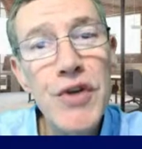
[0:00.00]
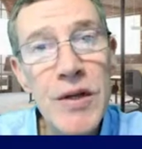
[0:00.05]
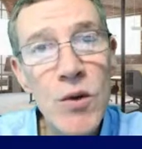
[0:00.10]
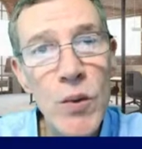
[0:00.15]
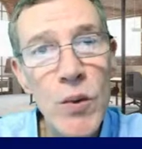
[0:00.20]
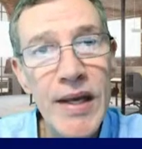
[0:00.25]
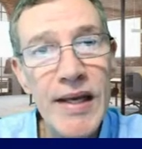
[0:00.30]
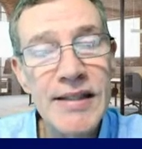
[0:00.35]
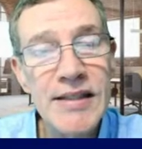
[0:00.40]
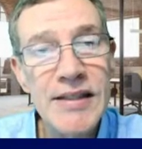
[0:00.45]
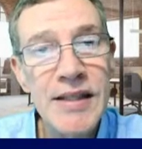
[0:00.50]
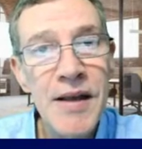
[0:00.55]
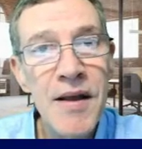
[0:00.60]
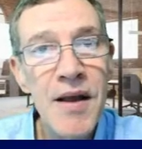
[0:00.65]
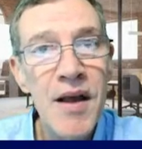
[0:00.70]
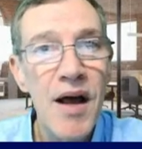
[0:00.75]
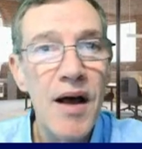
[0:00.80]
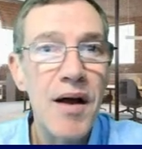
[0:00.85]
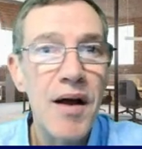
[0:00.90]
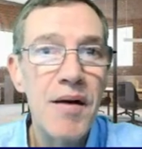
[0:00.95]
weeks
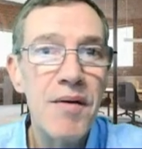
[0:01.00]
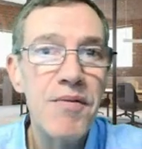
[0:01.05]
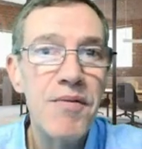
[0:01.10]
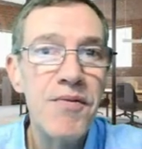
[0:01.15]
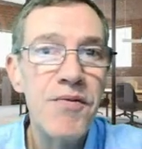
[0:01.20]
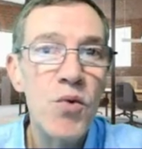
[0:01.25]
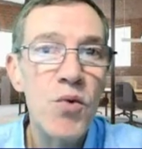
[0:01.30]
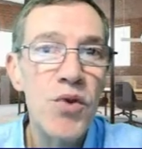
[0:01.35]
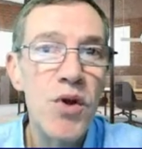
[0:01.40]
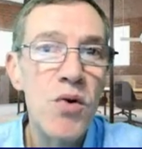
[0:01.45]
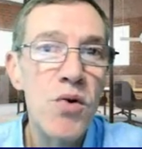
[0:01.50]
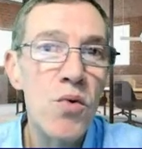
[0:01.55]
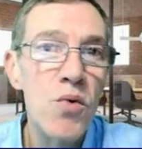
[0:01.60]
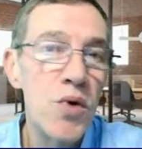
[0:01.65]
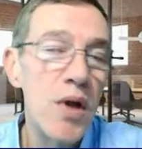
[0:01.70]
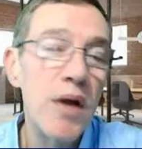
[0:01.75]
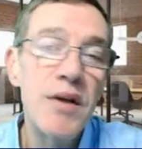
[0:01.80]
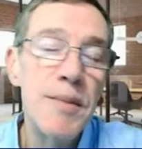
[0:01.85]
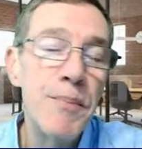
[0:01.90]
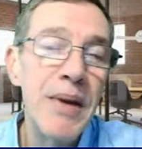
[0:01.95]
for the
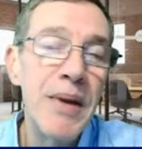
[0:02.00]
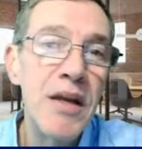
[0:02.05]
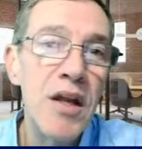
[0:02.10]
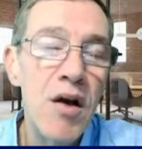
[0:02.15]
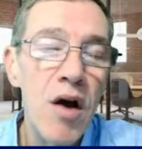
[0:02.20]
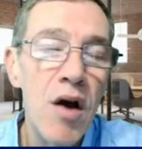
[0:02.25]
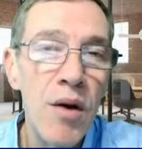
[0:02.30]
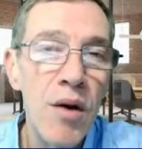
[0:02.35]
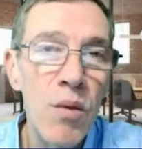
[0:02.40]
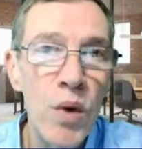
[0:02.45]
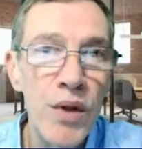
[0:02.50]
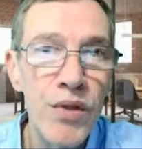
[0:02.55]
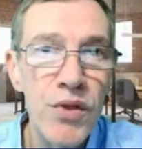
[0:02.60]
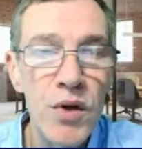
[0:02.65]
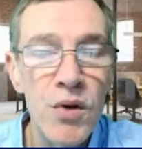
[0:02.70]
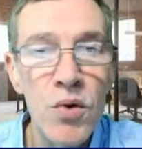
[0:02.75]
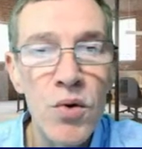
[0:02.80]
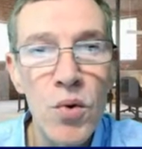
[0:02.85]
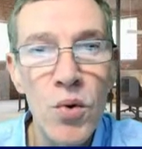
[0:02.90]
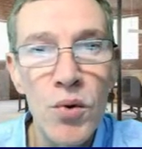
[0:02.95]
court, depending on what
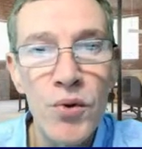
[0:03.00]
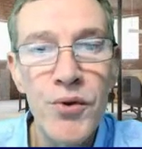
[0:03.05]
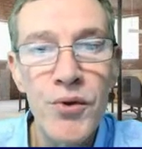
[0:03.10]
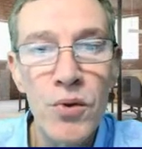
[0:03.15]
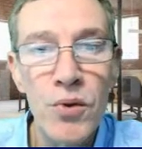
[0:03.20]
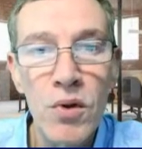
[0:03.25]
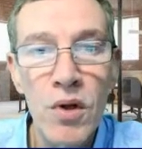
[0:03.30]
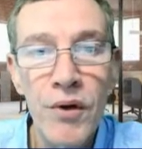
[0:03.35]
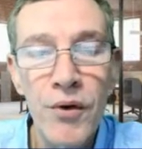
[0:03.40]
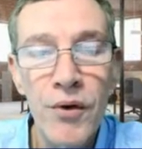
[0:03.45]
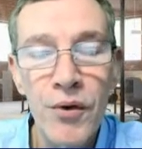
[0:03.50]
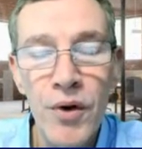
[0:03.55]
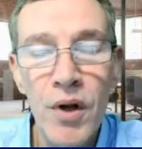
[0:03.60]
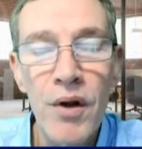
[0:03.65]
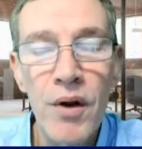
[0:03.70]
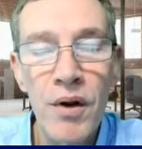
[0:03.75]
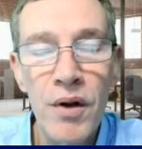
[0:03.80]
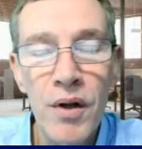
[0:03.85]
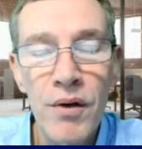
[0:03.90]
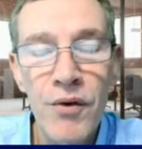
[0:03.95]
the court
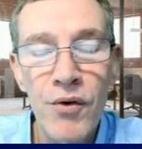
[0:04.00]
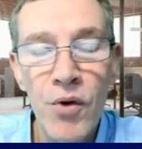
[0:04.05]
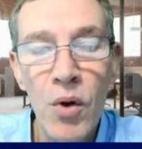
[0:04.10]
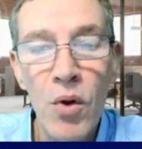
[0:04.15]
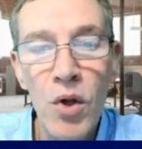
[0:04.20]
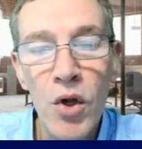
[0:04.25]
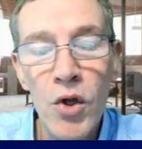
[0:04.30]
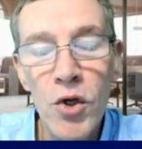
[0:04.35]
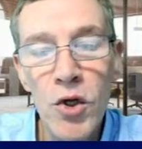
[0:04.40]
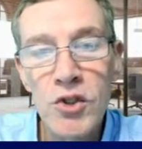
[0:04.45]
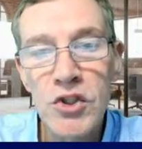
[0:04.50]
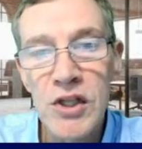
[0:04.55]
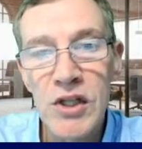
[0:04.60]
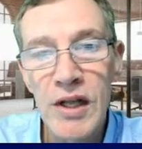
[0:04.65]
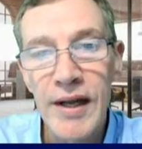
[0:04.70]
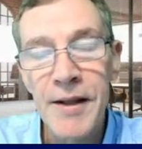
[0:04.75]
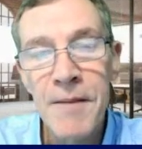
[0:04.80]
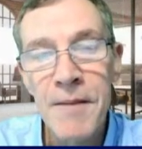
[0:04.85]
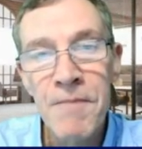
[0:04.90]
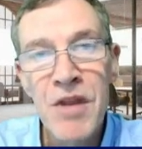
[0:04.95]
roll looks
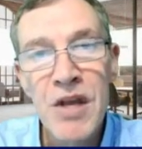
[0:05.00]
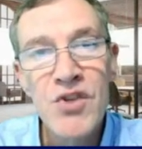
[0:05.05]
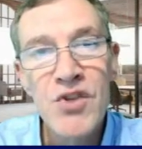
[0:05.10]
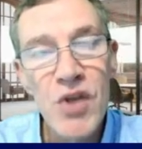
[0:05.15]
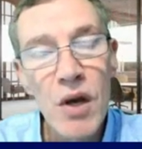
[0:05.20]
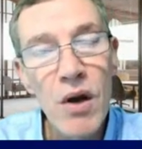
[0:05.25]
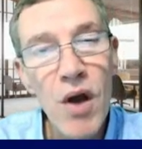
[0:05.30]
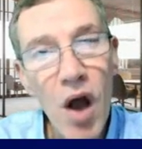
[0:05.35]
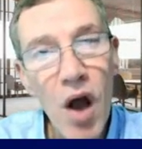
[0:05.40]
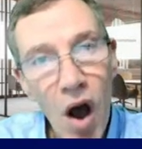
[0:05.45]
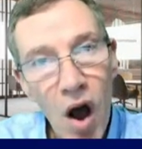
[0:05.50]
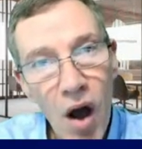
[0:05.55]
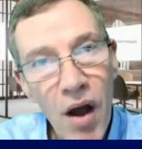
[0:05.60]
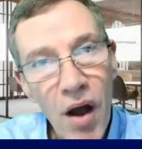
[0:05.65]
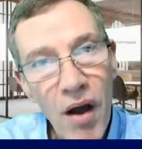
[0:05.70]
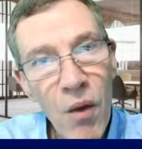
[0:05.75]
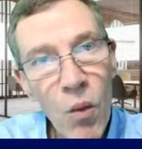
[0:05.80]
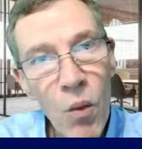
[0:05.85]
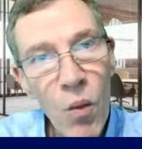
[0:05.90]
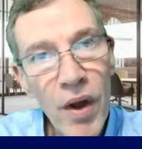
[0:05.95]
like. So
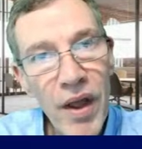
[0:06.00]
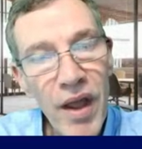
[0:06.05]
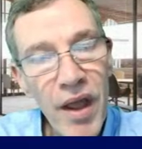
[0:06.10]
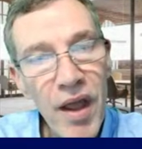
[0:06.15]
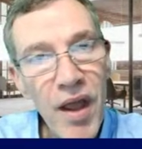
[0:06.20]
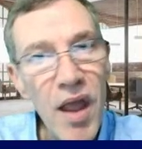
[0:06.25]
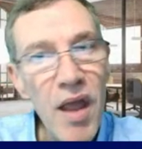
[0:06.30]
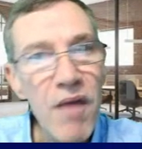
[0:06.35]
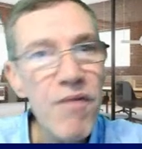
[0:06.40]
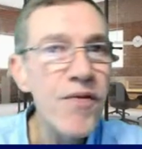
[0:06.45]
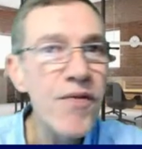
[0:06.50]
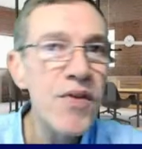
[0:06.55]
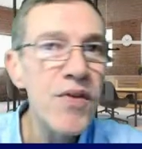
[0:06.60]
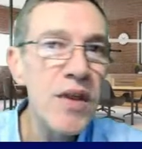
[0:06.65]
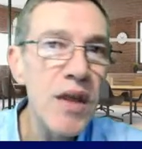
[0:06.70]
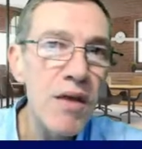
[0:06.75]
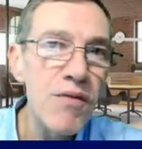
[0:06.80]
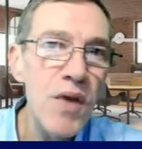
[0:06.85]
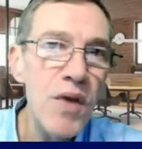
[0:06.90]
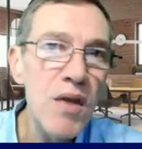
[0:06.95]

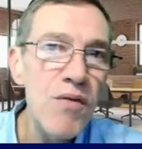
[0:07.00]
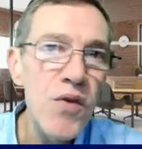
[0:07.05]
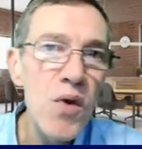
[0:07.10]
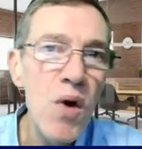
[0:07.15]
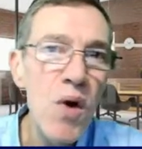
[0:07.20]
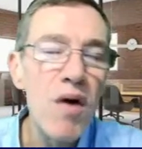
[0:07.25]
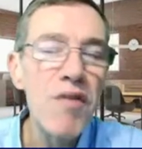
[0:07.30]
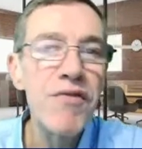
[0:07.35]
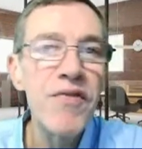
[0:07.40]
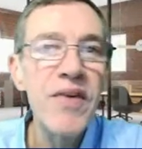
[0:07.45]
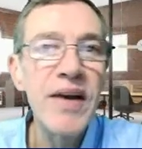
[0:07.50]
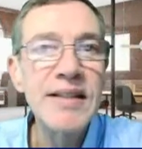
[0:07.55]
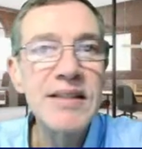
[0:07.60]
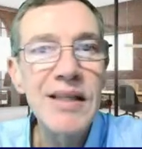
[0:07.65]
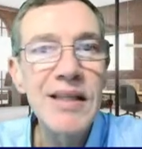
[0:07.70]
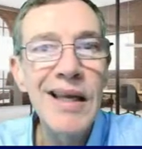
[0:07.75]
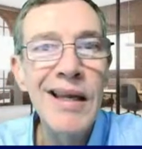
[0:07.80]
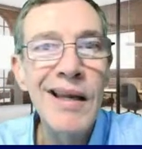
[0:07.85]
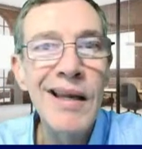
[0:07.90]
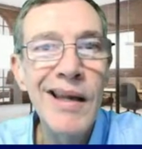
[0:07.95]
if you are
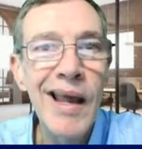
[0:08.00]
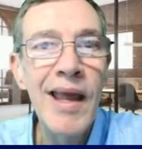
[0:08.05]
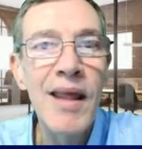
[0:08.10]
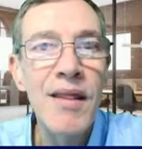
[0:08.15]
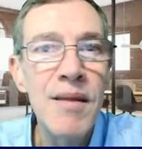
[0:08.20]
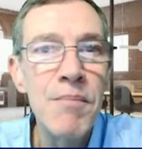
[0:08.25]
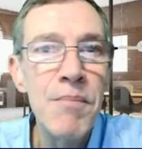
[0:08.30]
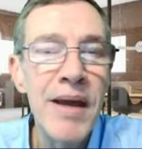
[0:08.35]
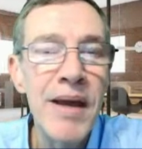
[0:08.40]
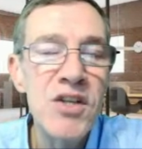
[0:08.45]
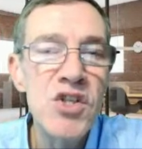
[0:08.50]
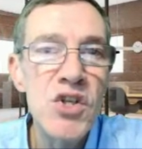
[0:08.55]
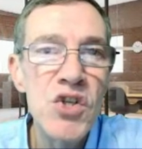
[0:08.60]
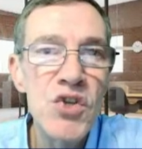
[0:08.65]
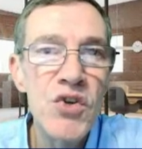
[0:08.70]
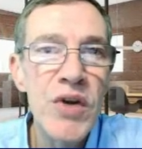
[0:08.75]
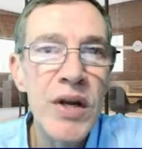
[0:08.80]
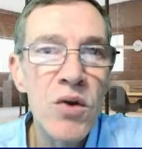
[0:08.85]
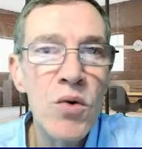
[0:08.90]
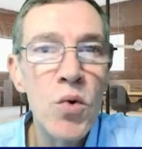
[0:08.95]
faced in the
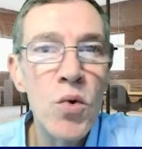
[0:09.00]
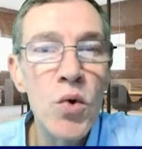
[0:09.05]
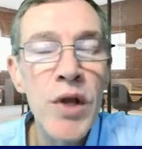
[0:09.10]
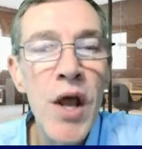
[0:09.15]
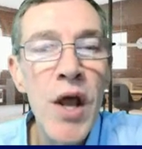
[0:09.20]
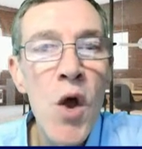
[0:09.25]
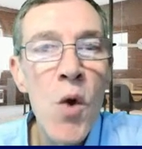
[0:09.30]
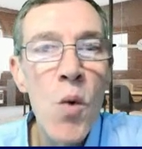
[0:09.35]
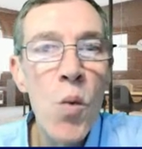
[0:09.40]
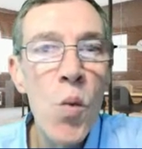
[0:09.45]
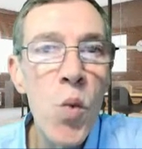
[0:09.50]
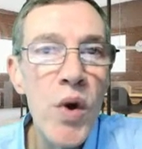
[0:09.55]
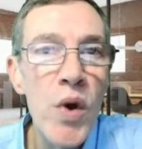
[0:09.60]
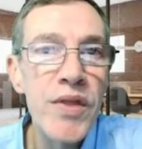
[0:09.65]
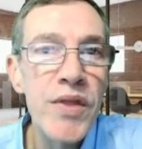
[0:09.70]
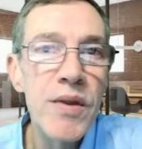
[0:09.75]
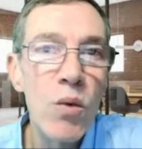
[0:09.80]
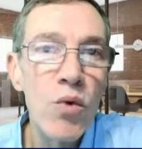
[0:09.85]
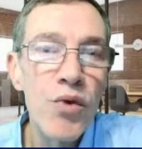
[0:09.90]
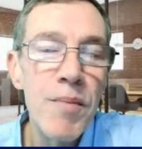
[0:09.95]
magistrate court
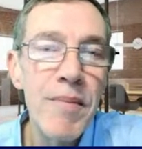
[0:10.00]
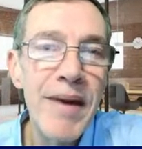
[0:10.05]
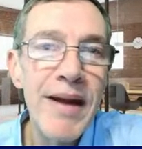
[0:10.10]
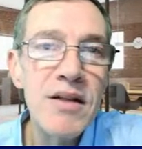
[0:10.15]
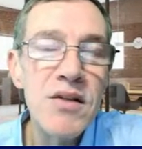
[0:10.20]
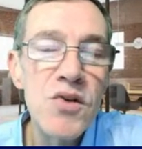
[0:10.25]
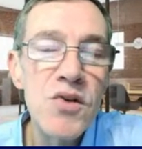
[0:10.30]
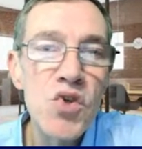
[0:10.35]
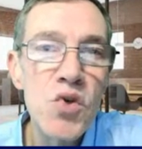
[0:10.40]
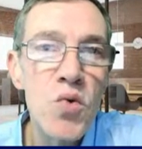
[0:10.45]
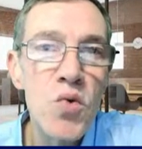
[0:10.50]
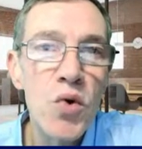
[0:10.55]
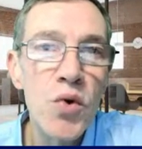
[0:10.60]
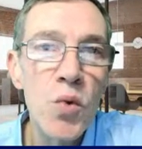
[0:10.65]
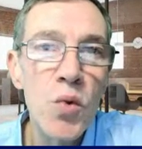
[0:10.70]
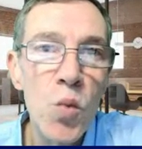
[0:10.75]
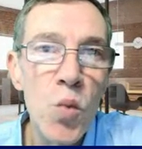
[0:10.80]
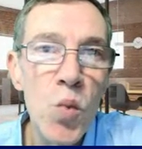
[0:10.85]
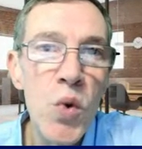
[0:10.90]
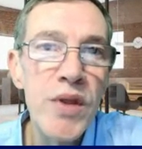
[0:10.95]
with, or the maintenance court
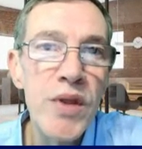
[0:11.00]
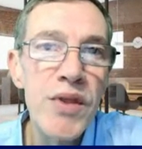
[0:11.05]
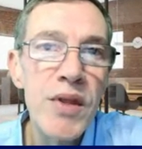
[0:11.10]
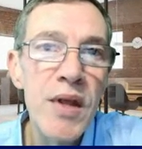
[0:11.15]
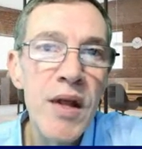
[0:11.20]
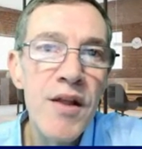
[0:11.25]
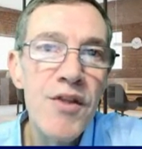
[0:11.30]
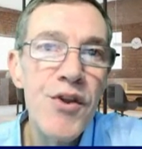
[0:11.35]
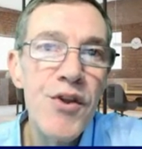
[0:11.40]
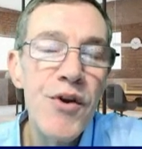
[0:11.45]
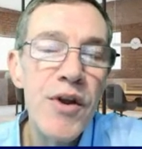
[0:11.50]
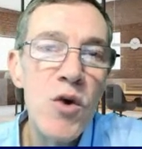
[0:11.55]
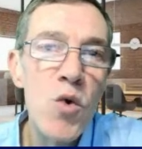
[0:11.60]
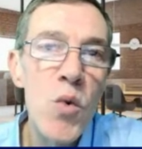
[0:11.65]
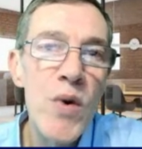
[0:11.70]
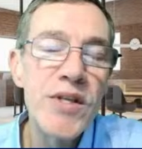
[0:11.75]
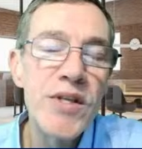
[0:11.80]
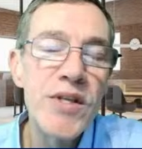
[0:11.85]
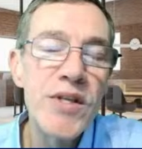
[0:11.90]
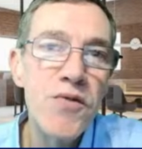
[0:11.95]
with, the
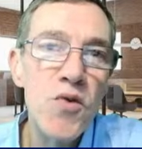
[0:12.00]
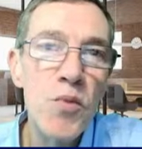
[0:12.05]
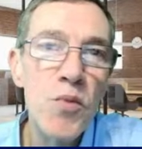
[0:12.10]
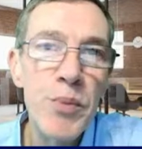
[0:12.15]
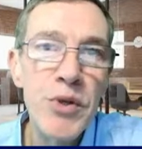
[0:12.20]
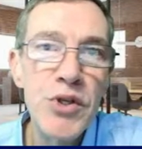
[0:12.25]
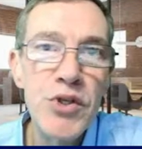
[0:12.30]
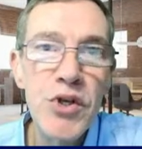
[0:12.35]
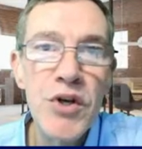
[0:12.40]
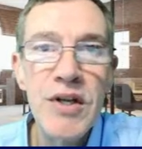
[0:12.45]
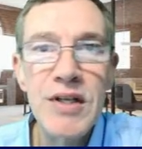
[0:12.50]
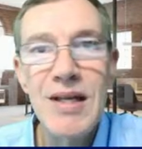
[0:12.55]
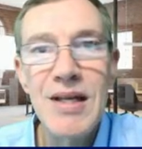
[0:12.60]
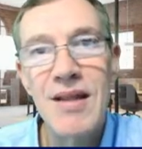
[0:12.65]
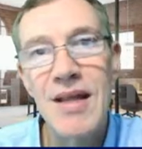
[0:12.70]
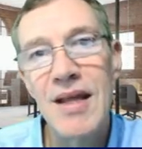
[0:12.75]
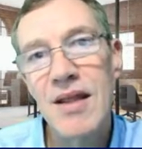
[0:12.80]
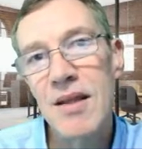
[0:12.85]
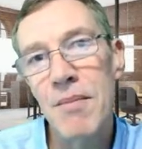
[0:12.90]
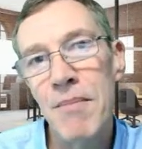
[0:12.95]
request for paternity,
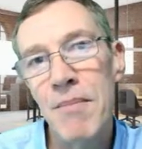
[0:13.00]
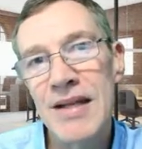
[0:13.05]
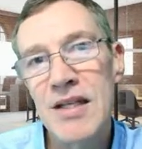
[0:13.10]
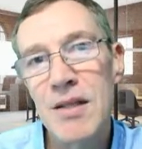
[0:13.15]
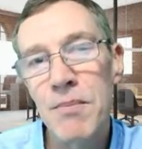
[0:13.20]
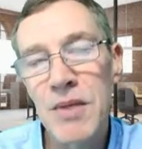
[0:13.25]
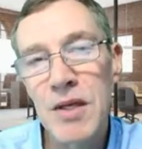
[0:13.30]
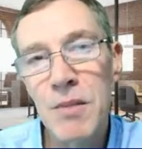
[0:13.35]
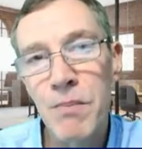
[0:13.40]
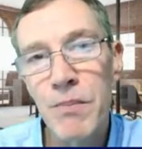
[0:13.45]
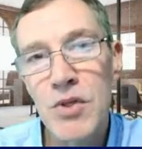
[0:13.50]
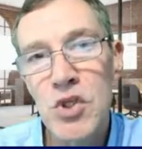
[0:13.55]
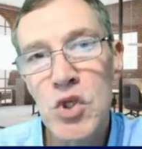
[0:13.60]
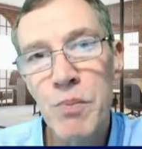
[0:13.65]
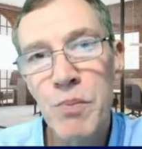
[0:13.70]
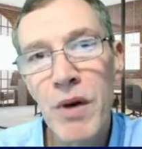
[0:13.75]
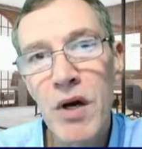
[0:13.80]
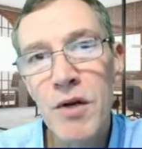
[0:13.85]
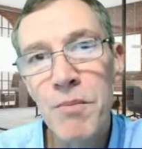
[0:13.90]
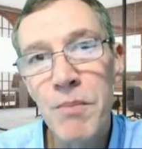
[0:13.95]
that the matter be
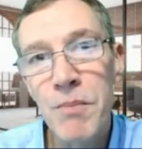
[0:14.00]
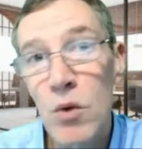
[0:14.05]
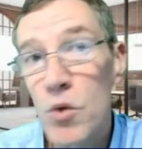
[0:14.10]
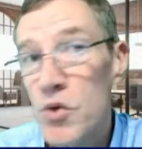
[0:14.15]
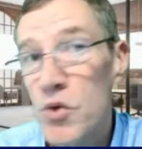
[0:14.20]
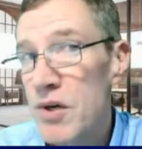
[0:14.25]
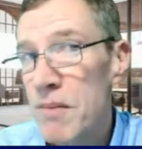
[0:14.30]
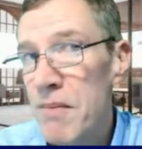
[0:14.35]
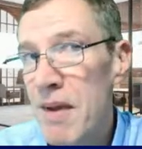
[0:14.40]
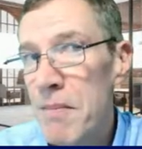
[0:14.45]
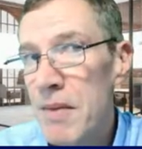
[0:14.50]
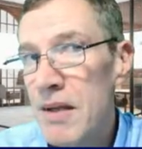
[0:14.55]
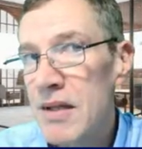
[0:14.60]
postponed, because remember,